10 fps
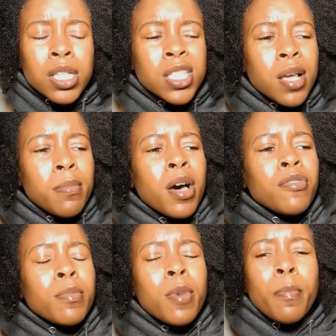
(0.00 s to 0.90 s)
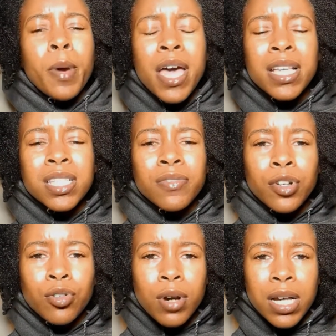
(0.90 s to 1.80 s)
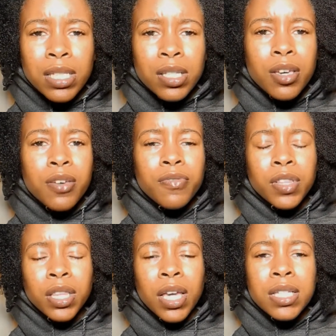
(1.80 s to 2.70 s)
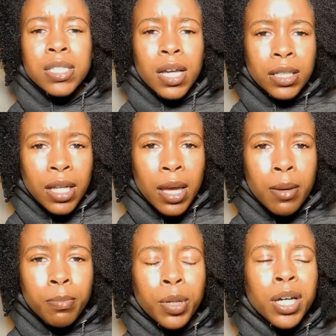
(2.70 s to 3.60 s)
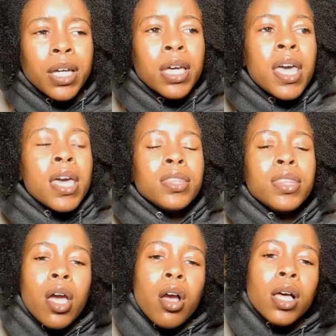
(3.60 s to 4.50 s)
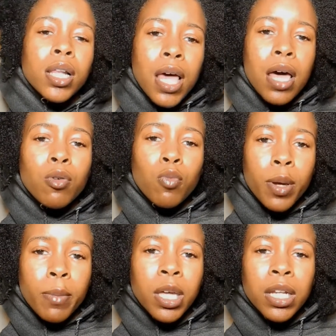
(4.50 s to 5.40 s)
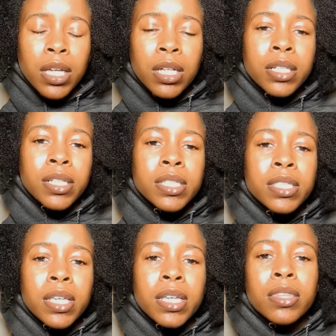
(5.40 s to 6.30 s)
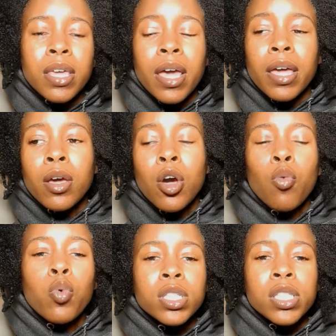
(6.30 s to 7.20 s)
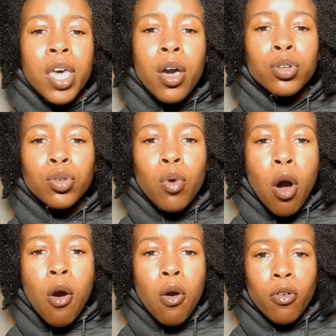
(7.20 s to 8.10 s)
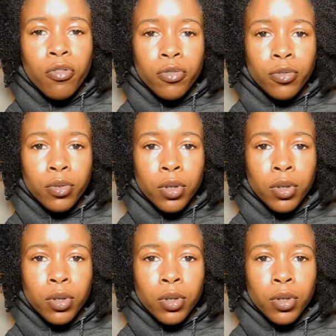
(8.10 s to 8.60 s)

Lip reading: Some of them are passive aggressive and things like that, but there are a lot of women in DC that will tell you off.